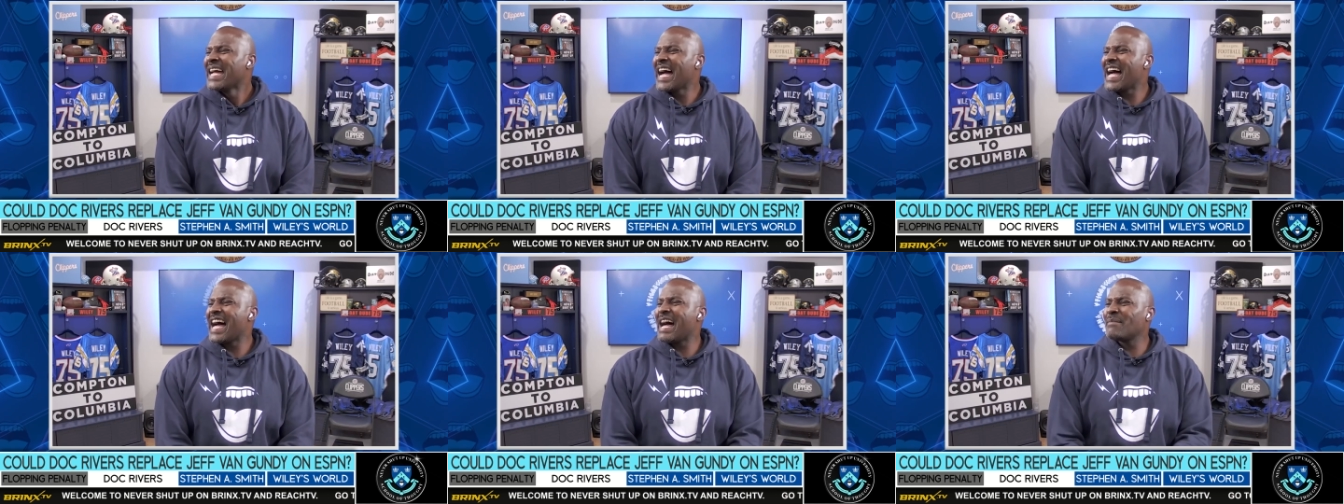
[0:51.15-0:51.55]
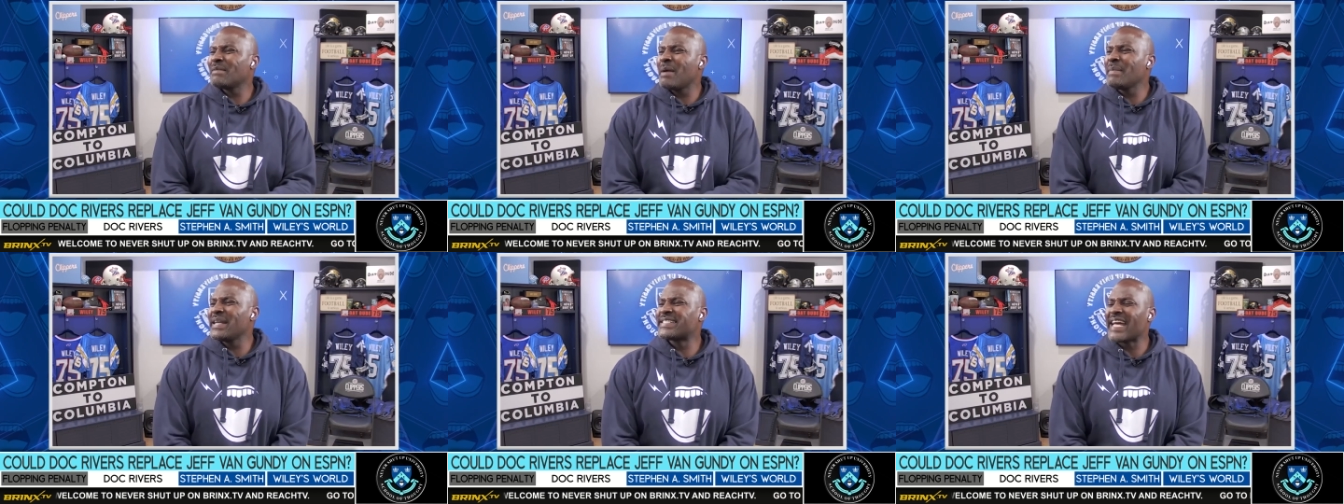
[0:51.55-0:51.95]
Um,
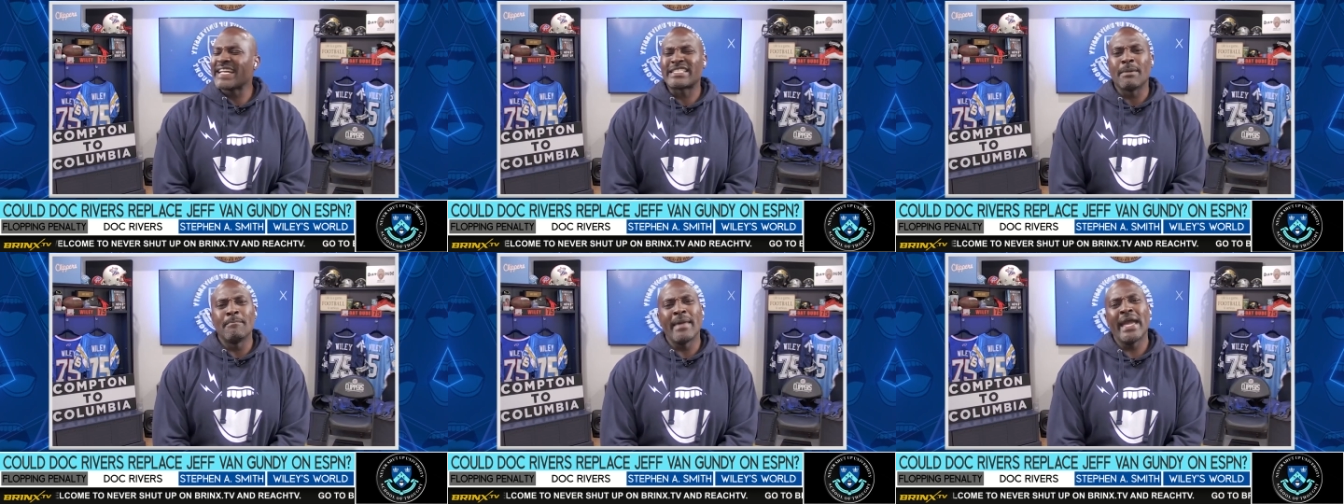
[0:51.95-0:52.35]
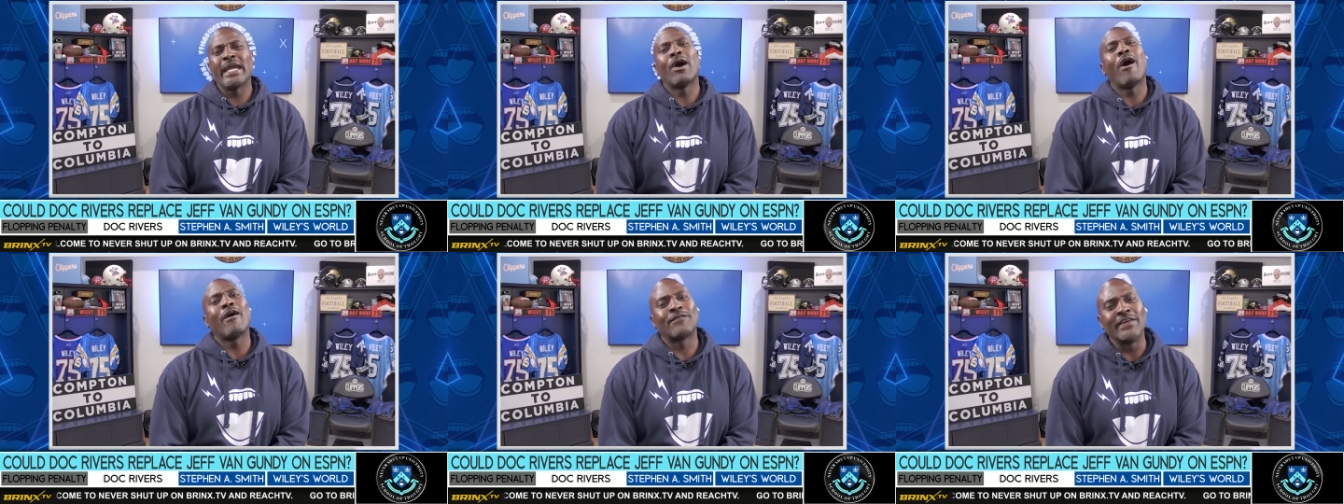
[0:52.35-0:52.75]
let me take the May
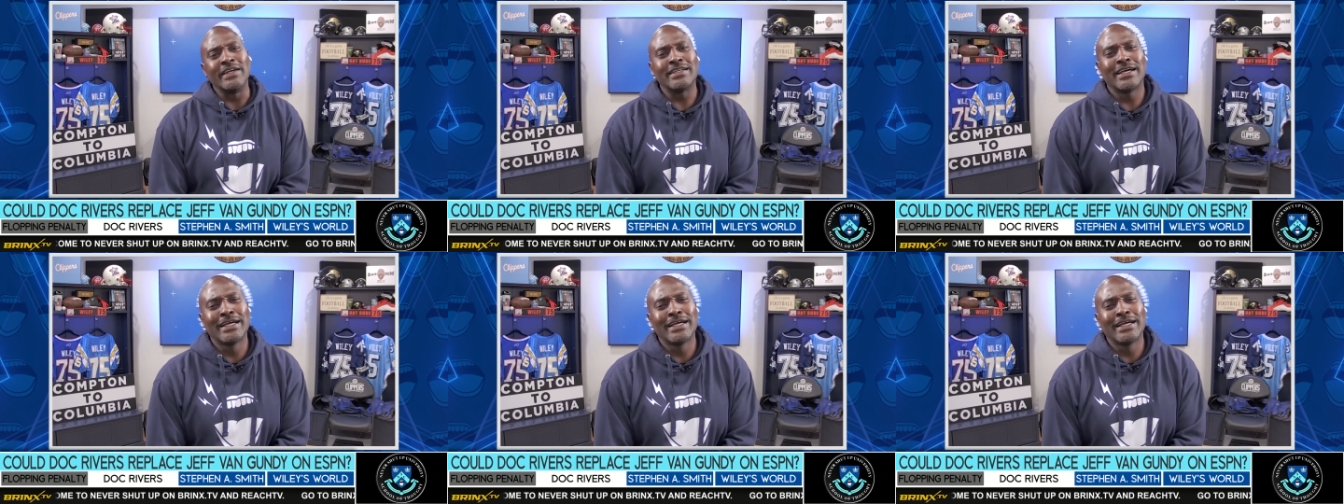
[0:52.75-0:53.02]
off it.